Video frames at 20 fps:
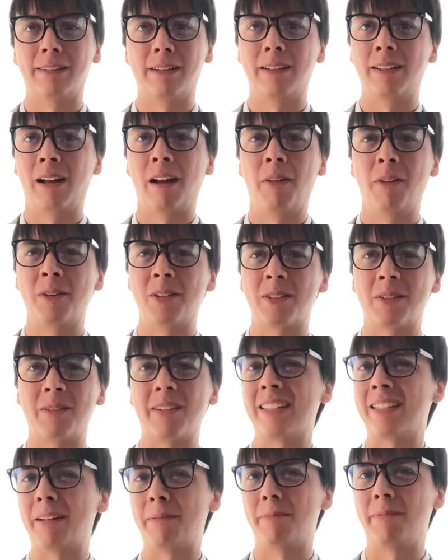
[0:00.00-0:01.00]
Other
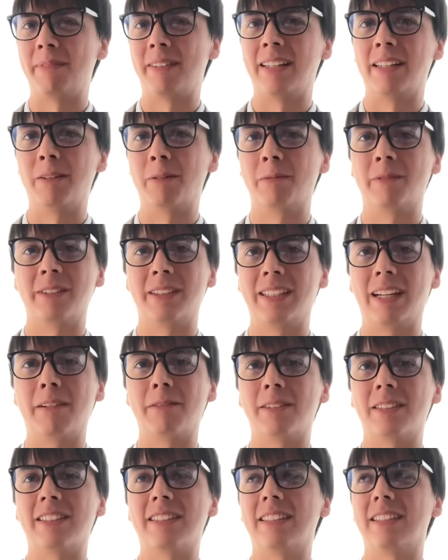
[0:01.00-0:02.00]
stores I don't really
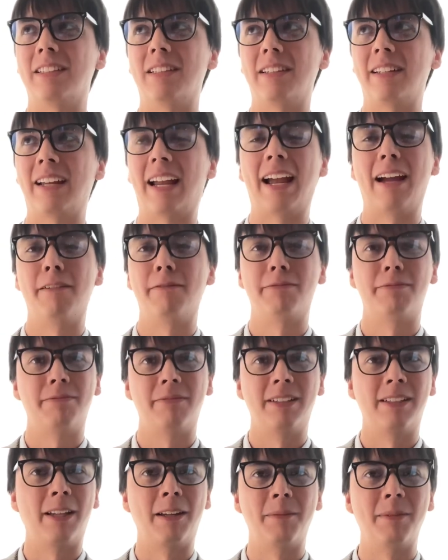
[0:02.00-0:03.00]
ever see that have
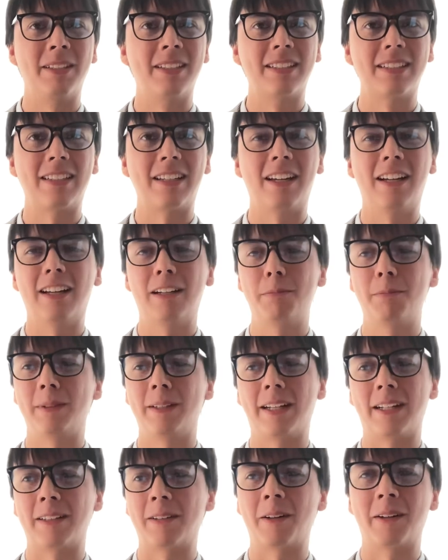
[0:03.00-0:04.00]
them in stock, but
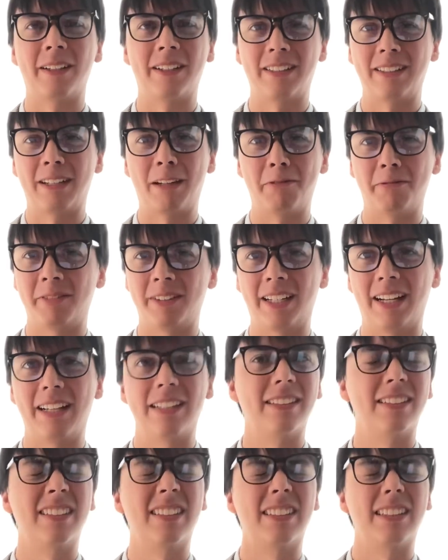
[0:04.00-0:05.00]
yeah, Target definitely
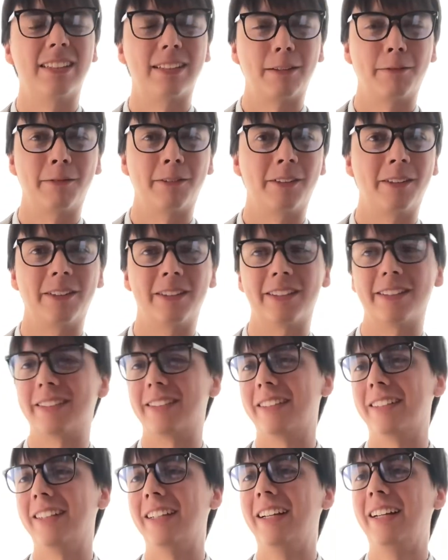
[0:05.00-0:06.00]
has these if you're
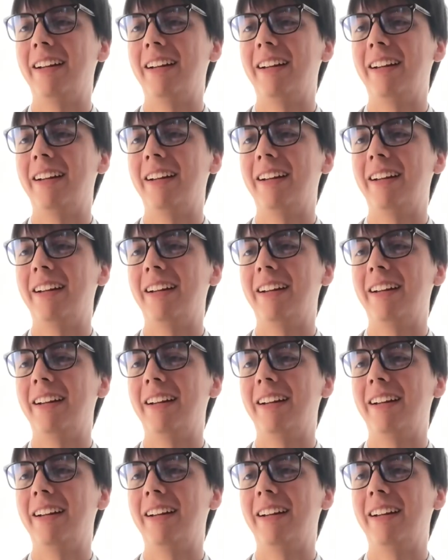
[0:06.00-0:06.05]
interested.